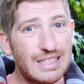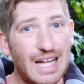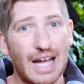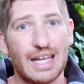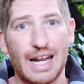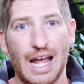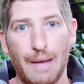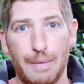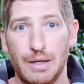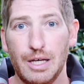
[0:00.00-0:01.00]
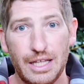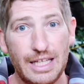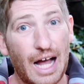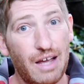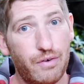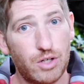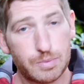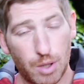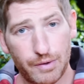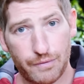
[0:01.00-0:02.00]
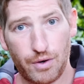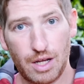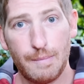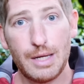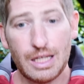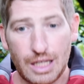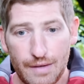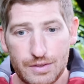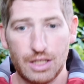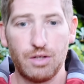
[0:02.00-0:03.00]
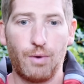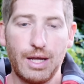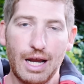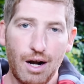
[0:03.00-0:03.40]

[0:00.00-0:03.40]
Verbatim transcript: not gonna happen. The iPhone is perfect for him and he lives in the right